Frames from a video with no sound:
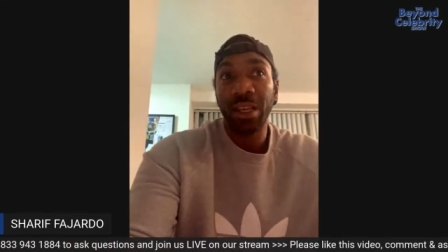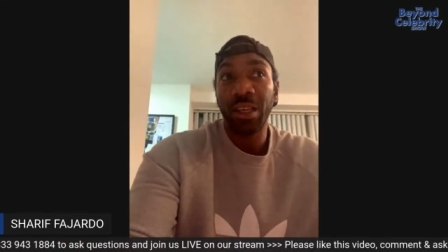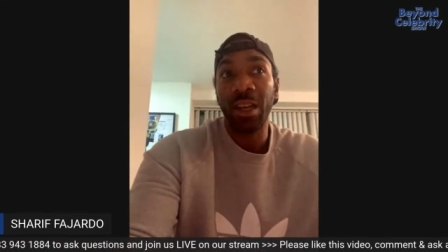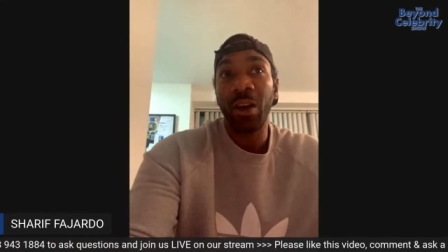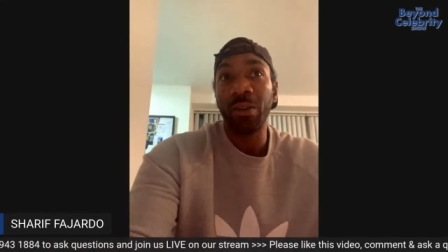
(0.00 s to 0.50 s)

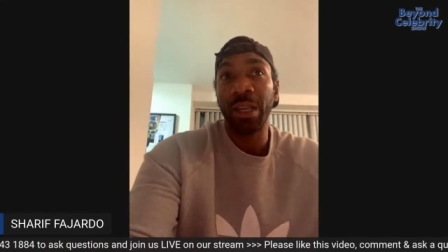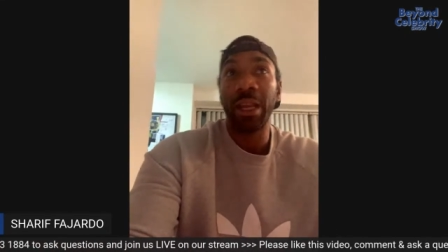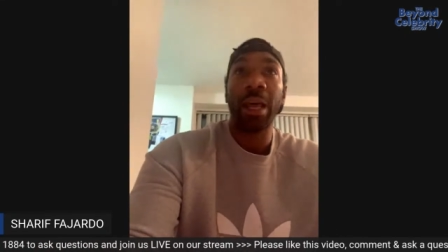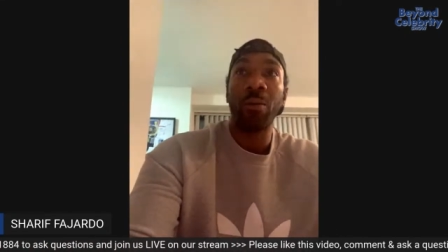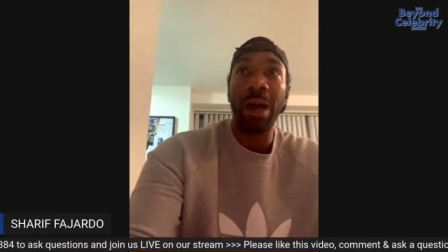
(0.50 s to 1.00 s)
you know, they're
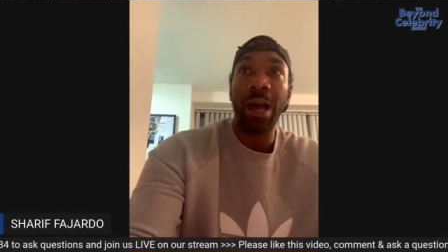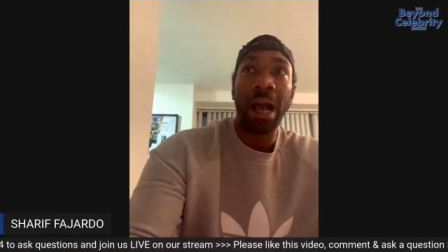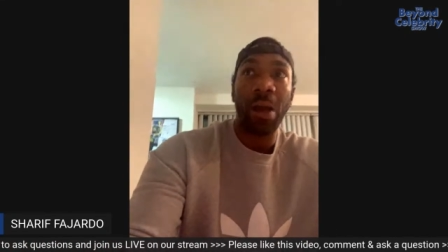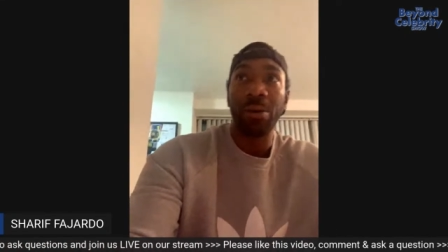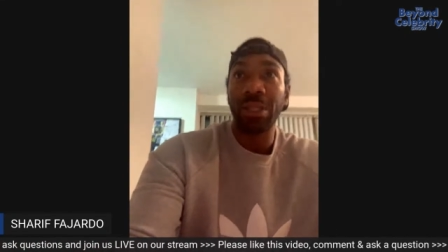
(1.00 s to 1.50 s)
like, wow,
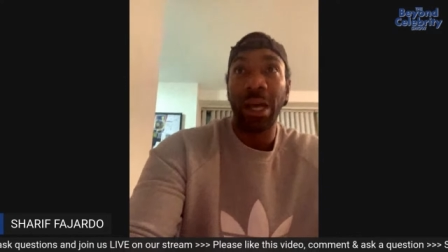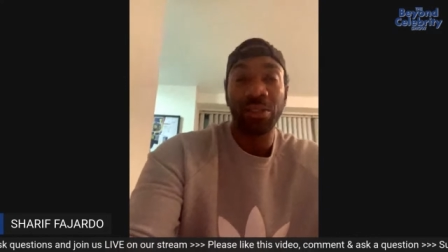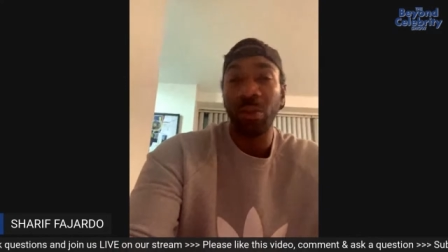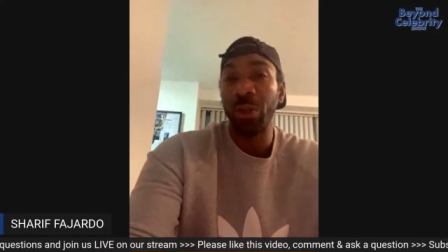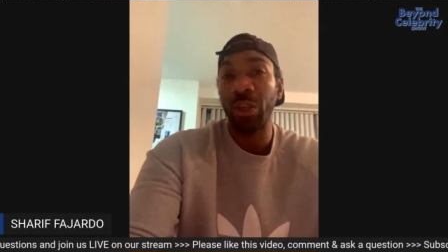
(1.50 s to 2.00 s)
how
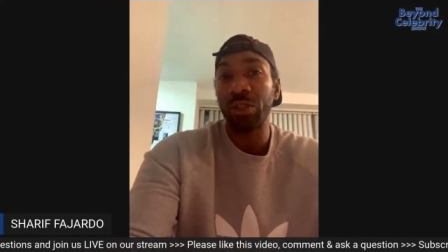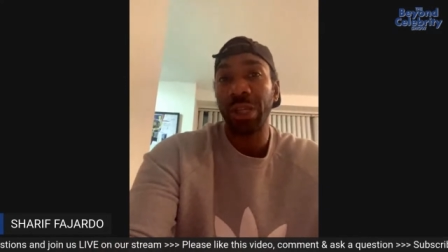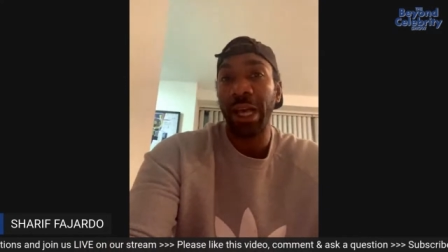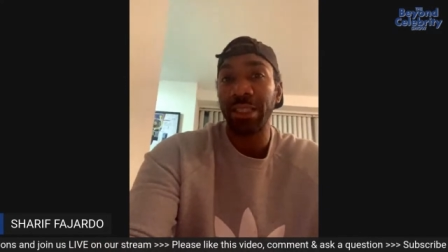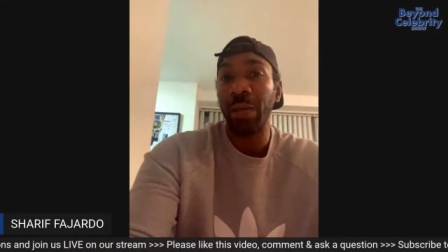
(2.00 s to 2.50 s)
someone your
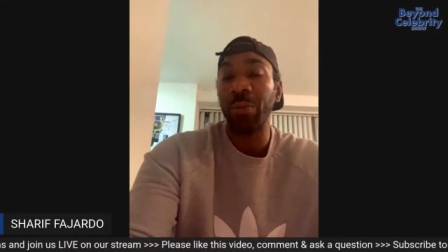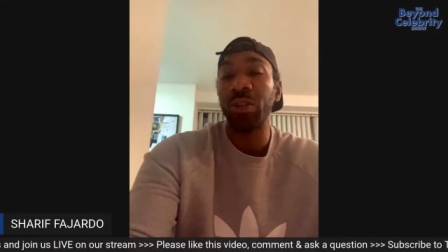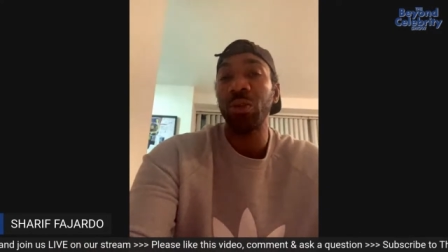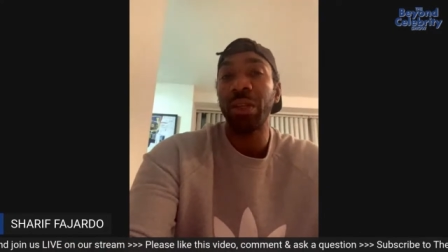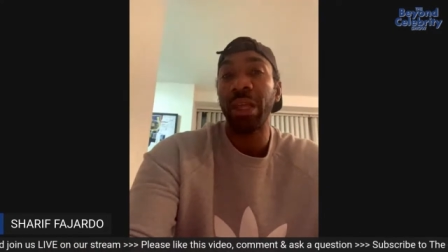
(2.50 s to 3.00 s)
size able to
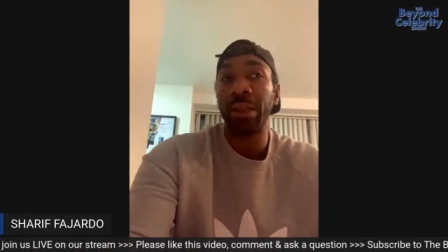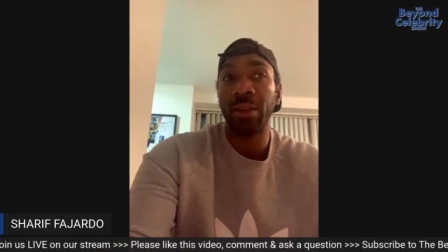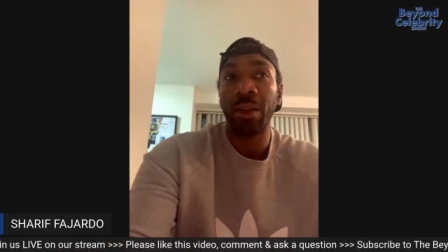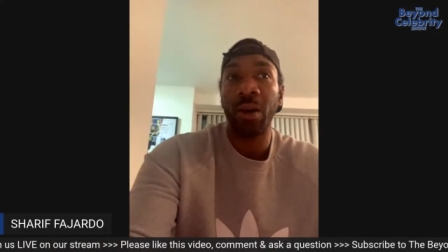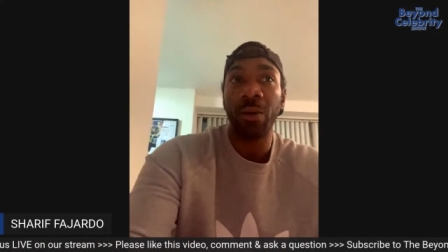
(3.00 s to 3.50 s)
do that,
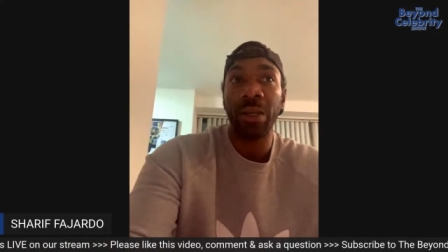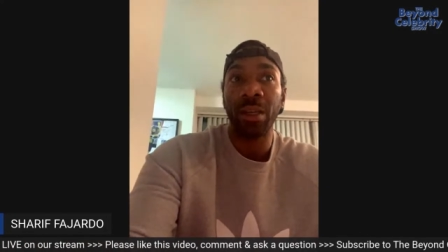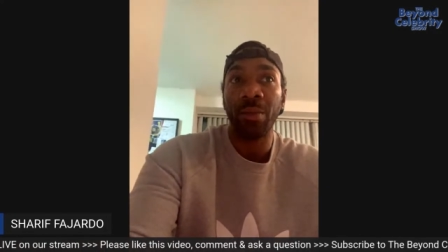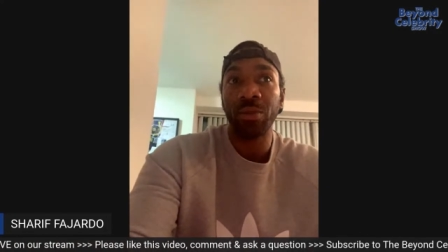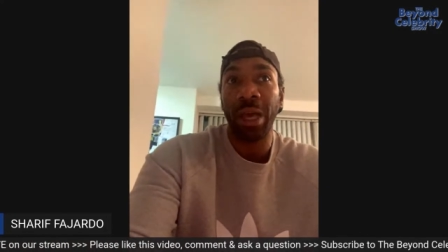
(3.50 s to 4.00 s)
you know? And
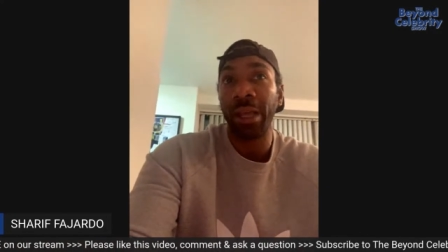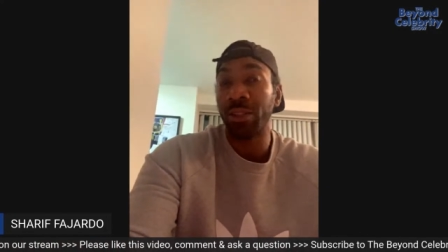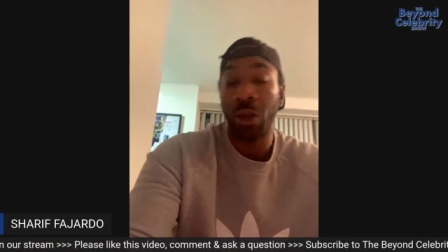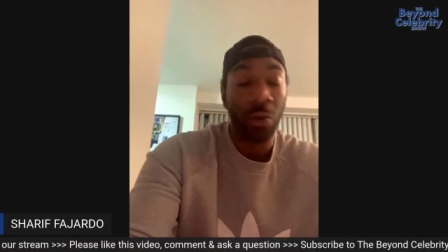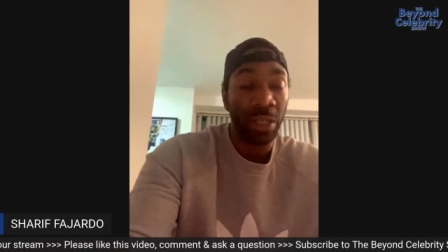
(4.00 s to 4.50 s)
so I
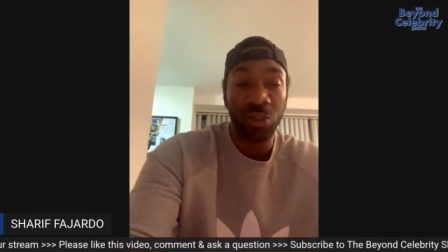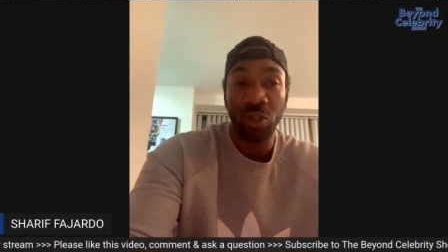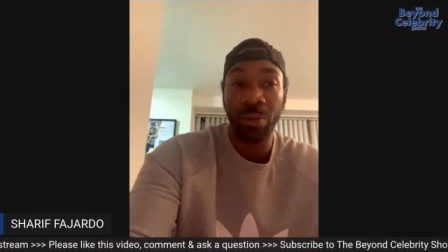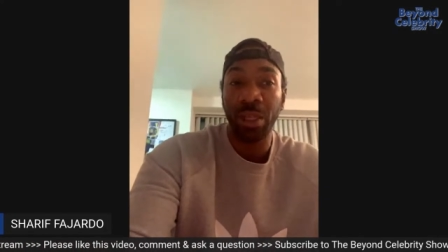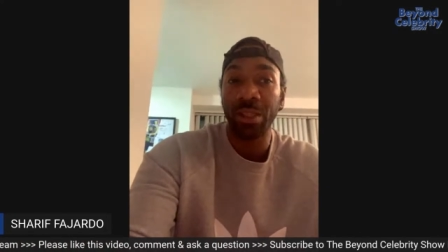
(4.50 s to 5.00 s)
totally
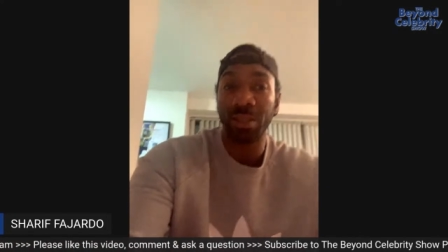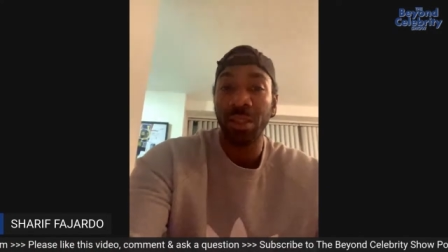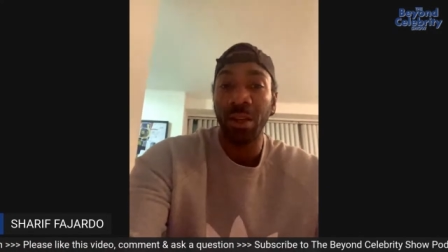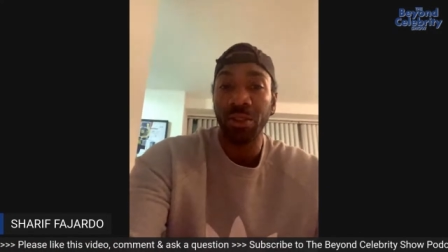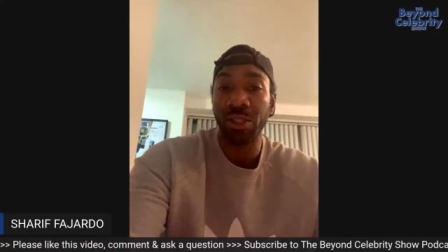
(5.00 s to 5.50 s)
attribute it, you
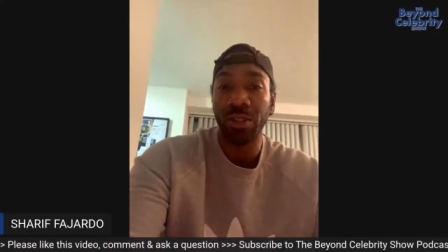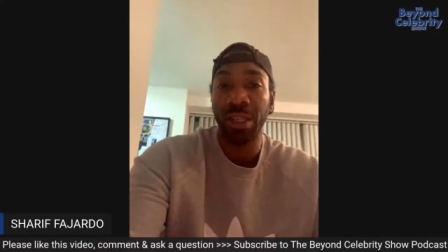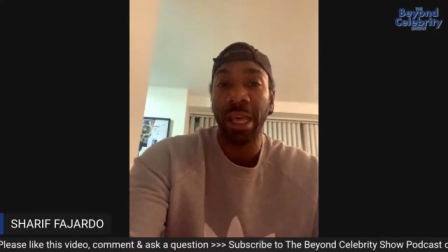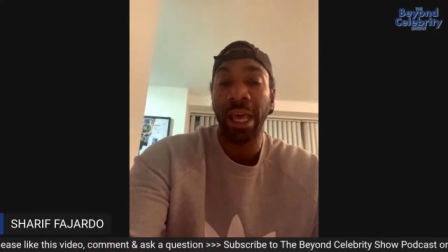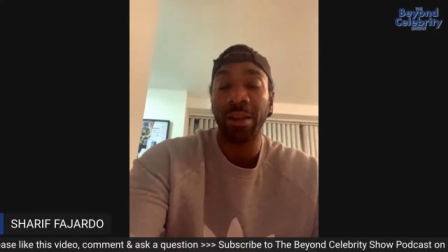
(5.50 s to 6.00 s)
know, just to
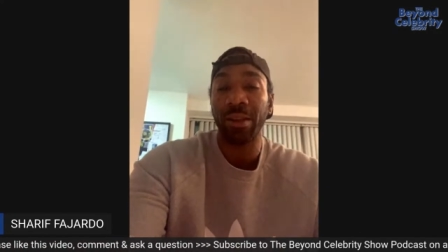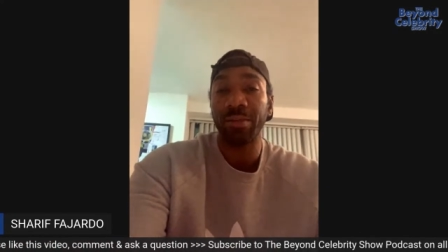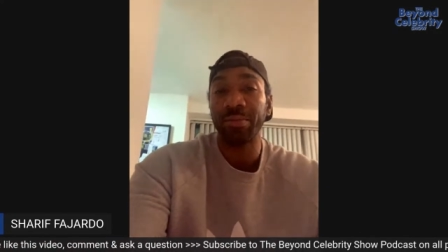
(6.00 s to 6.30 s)
that.